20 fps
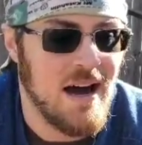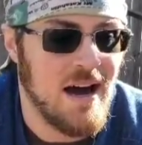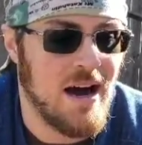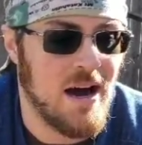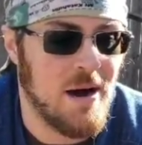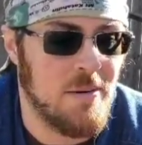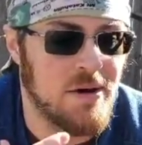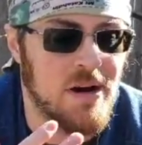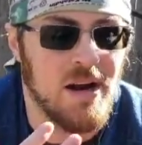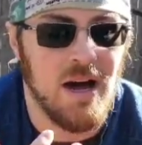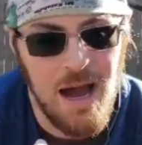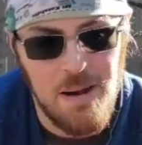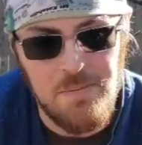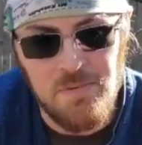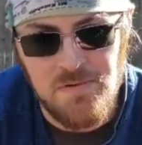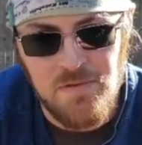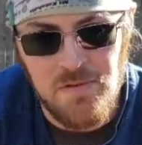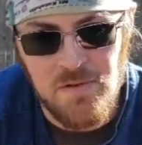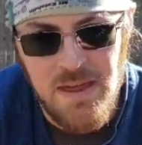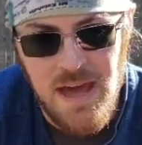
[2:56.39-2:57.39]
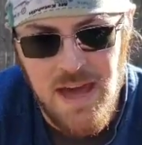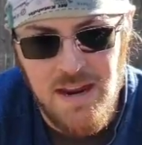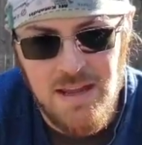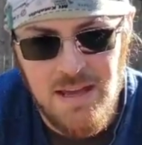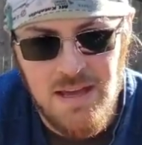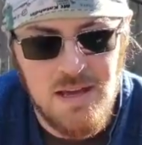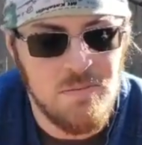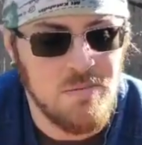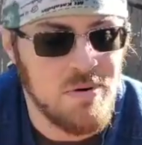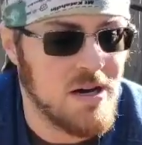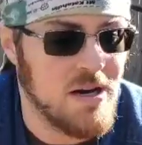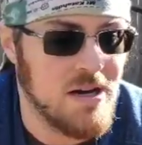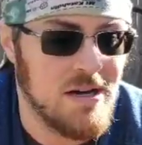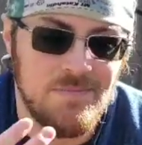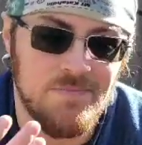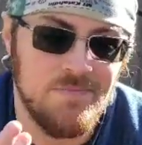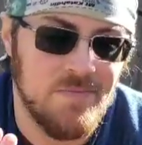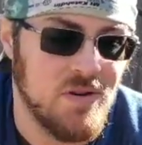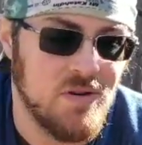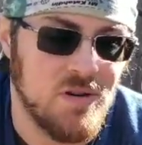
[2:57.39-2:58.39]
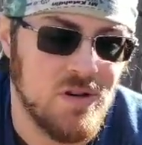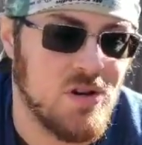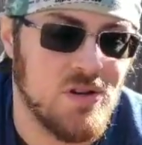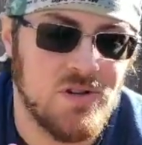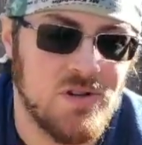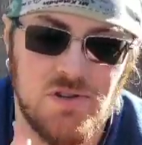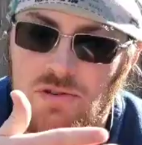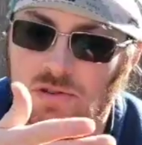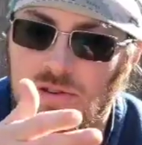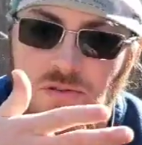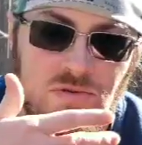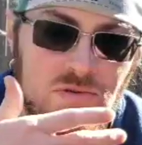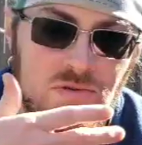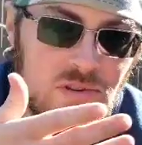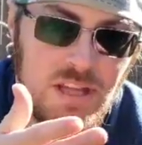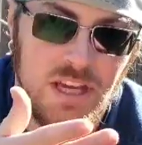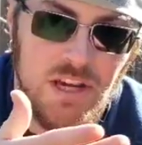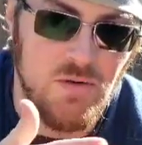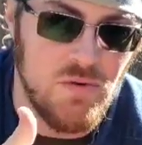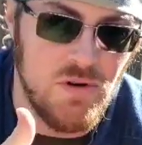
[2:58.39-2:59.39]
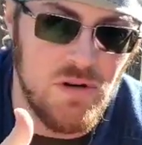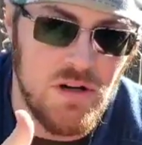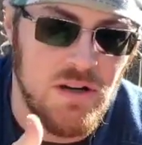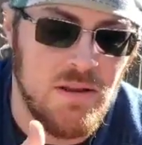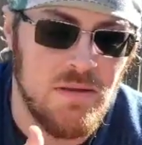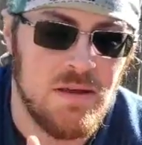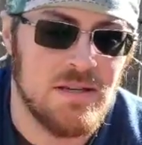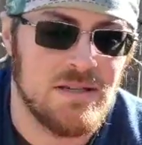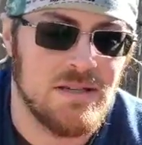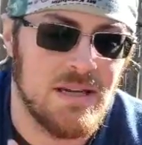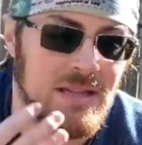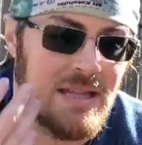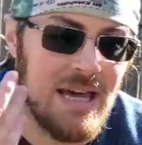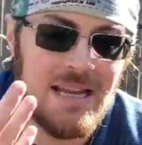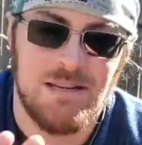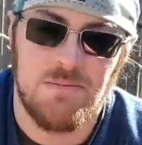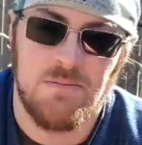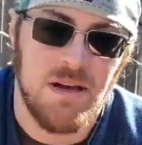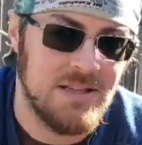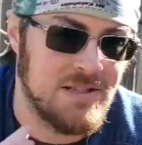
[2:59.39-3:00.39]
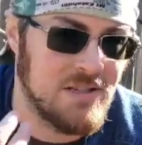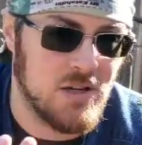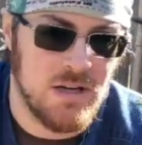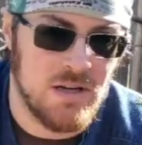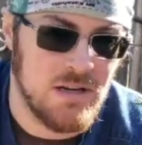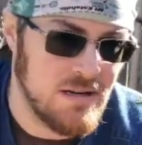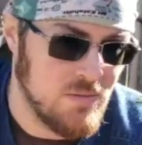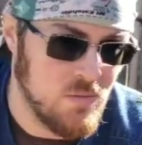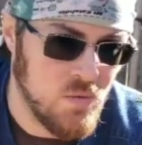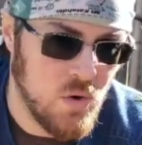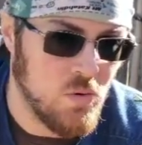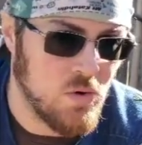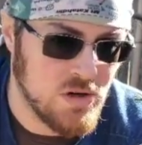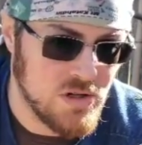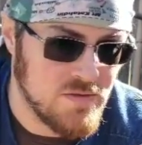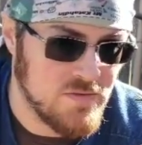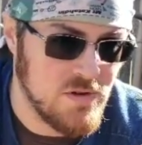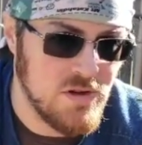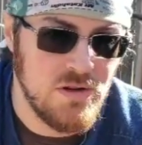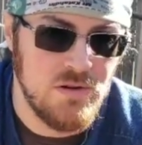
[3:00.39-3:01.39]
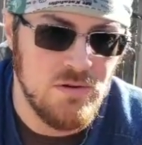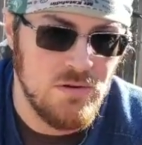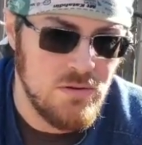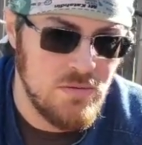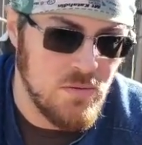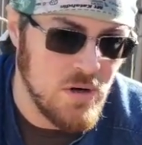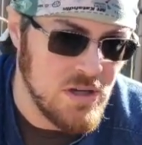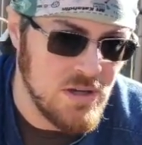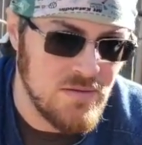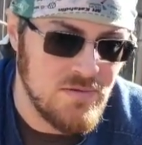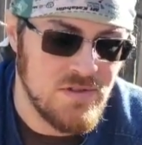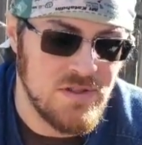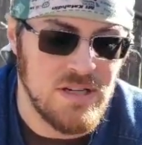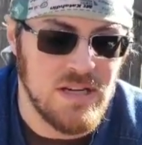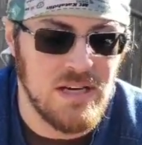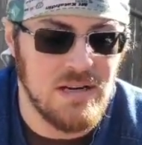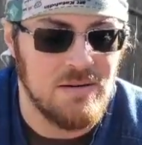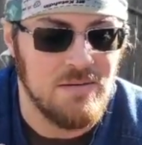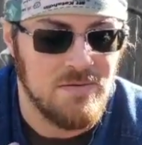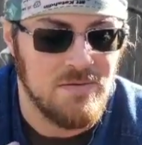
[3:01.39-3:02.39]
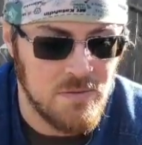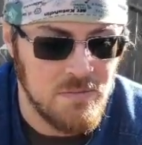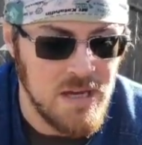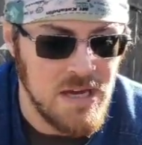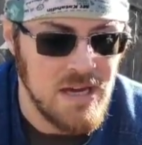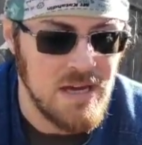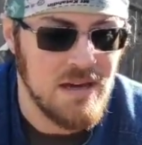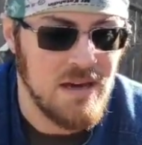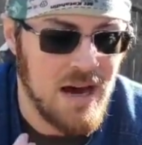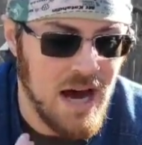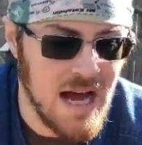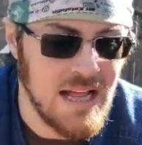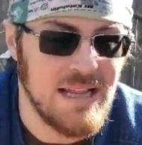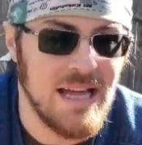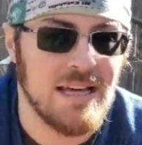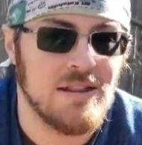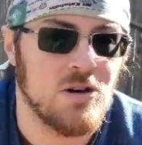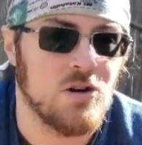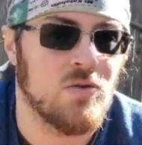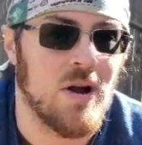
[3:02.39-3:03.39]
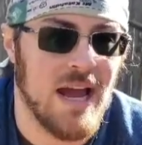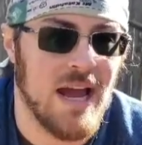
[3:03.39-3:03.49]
But I prefer that, but you can also use liquid and things like that. Depends on what works for you, what you've seen. For me, I like the